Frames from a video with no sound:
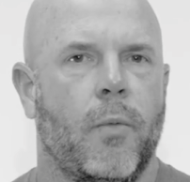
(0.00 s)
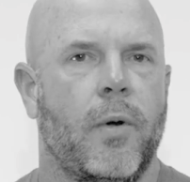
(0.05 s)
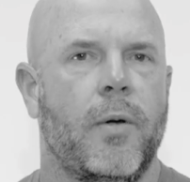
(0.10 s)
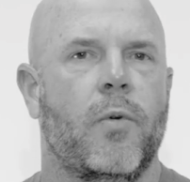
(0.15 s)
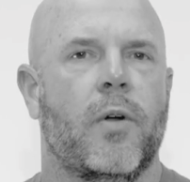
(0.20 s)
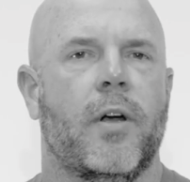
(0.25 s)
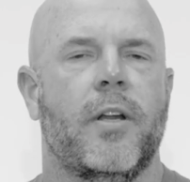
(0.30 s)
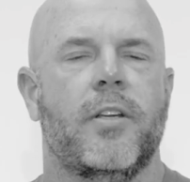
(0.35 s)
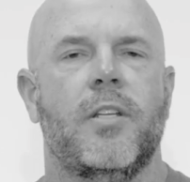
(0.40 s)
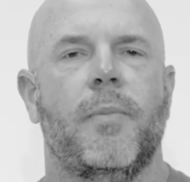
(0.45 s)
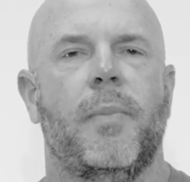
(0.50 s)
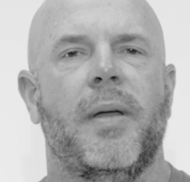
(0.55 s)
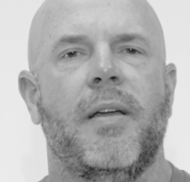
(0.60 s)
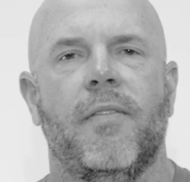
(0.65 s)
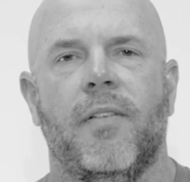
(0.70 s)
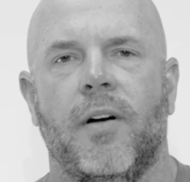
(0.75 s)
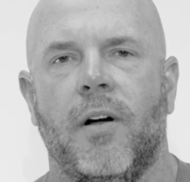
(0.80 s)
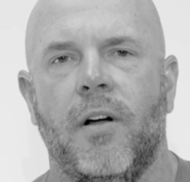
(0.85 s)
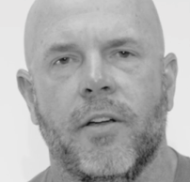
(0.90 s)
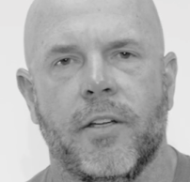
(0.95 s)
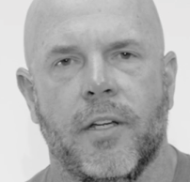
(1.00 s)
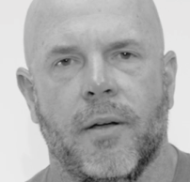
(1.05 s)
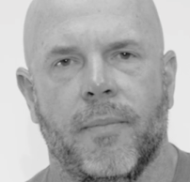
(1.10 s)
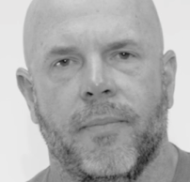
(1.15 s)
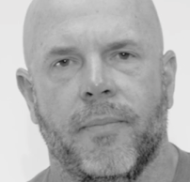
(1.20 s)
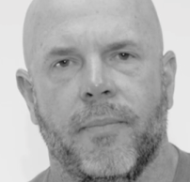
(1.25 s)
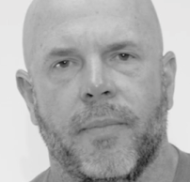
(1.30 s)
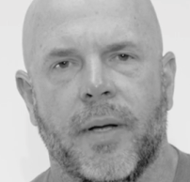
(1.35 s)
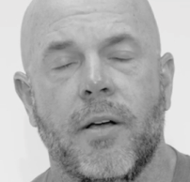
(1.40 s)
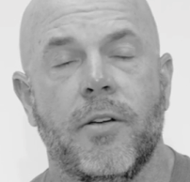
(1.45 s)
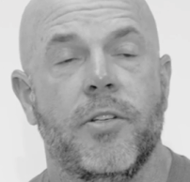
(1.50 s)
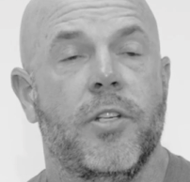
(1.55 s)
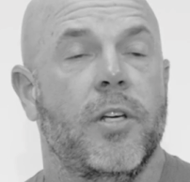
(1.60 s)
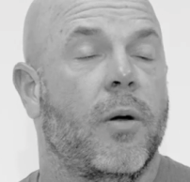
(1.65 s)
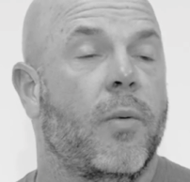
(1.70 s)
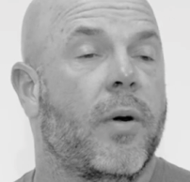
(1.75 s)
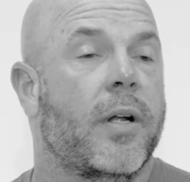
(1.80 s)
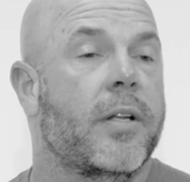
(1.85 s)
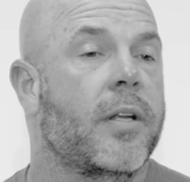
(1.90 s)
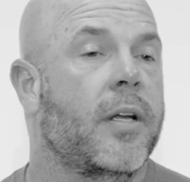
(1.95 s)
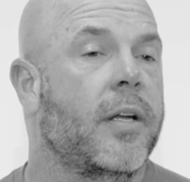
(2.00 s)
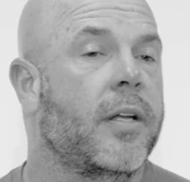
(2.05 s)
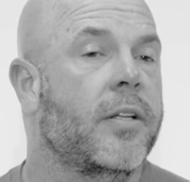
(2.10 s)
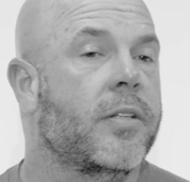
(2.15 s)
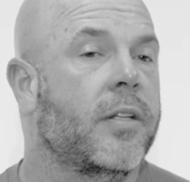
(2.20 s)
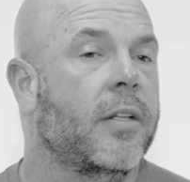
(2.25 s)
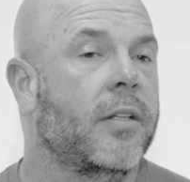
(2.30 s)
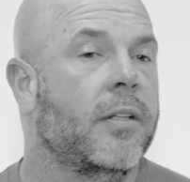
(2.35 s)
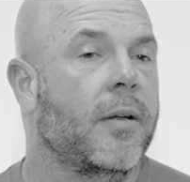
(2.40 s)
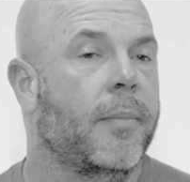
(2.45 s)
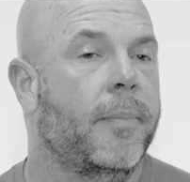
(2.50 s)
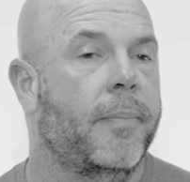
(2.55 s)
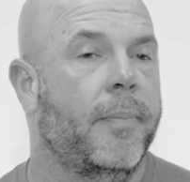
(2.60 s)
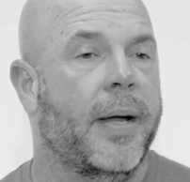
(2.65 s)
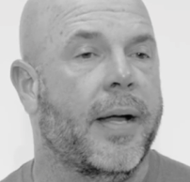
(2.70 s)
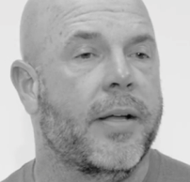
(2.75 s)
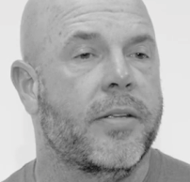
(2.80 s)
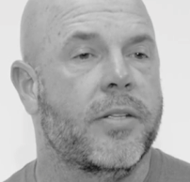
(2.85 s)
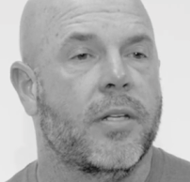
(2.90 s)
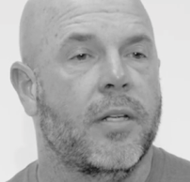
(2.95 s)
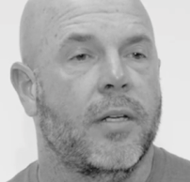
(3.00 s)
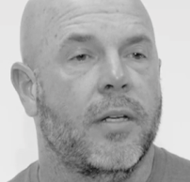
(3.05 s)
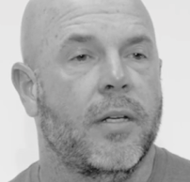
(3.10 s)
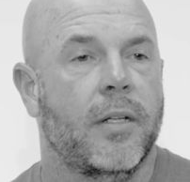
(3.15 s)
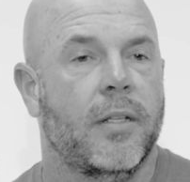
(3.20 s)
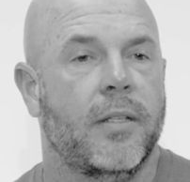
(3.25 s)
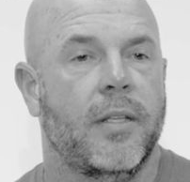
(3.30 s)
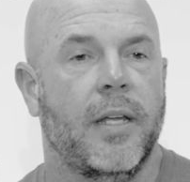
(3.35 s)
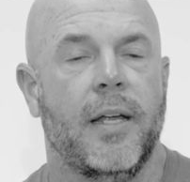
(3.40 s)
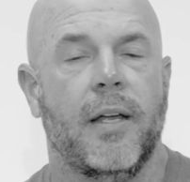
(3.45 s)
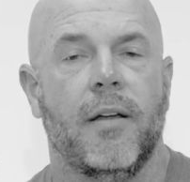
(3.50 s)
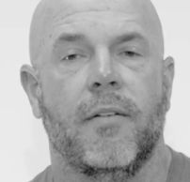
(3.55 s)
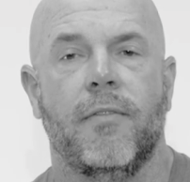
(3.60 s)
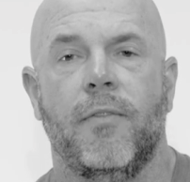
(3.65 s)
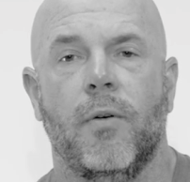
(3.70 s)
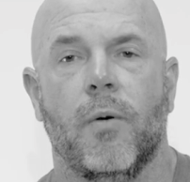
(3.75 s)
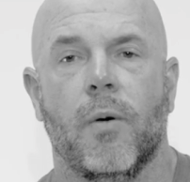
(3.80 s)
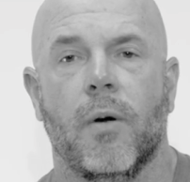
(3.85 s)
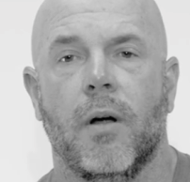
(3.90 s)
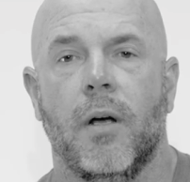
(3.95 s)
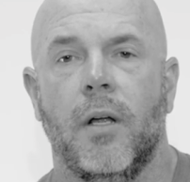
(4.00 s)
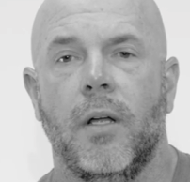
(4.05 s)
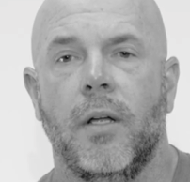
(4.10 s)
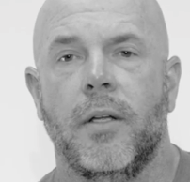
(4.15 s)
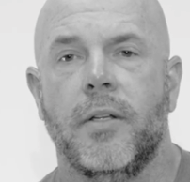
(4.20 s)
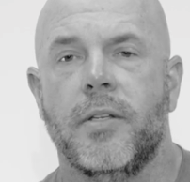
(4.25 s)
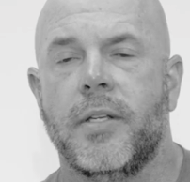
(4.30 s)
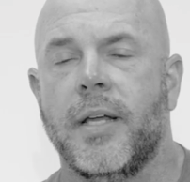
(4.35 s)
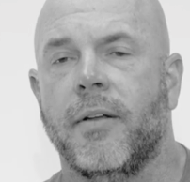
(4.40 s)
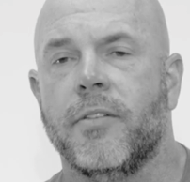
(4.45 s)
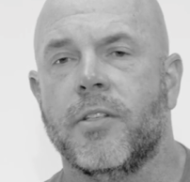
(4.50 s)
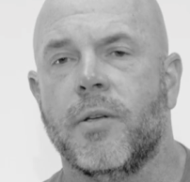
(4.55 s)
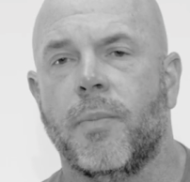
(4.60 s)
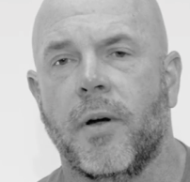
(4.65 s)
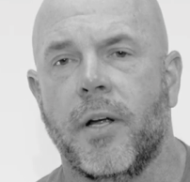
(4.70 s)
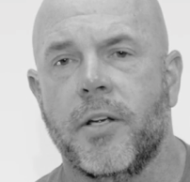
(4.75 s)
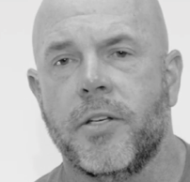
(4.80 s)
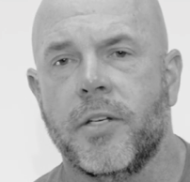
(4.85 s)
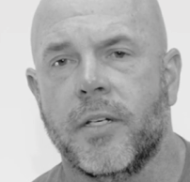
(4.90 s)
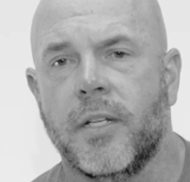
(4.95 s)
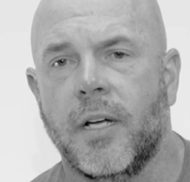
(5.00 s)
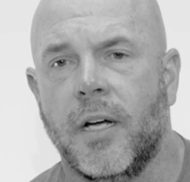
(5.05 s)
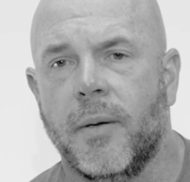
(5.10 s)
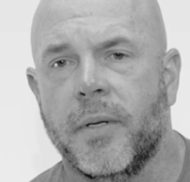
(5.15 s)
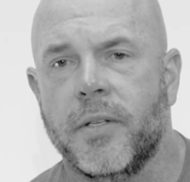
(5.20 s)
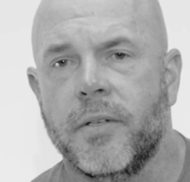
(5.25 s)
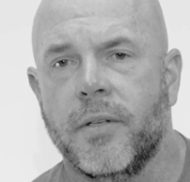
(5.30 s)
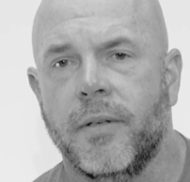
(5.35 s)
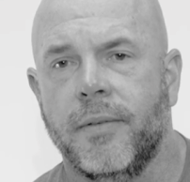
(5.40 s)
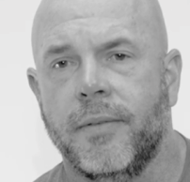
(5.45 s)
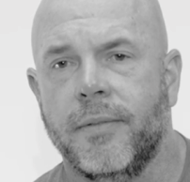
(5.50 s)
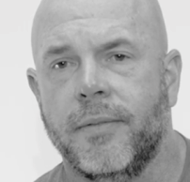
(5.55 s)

we want it to be volume, because you know what is the best thing for sound suppression, Thomas?